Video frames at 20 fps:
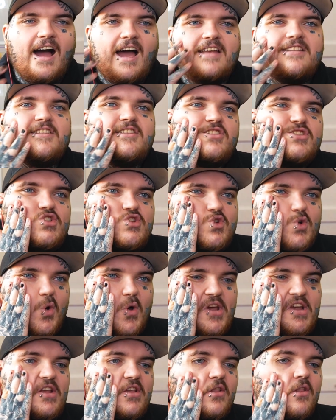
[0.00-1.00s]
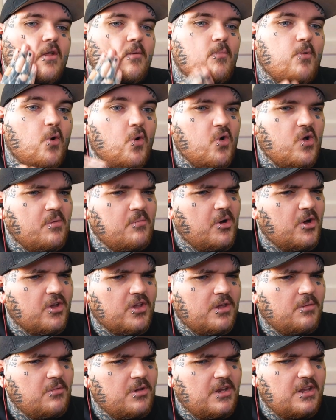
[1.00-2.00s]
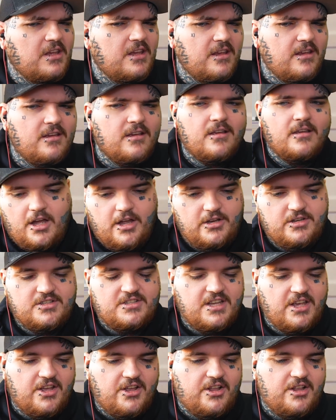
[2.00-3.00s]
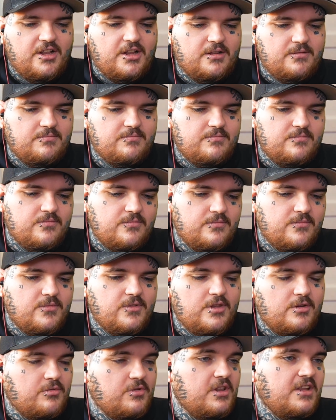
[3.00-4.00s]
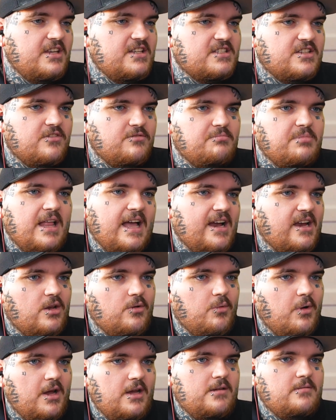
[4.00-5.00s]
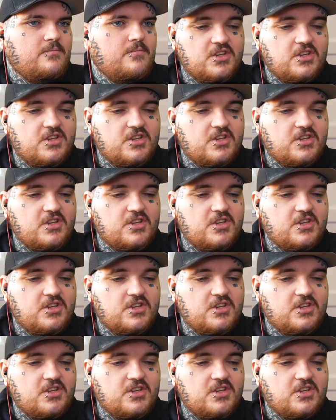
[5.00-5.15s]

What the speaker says: I didn't join the Pokemon community until the release of Black and White.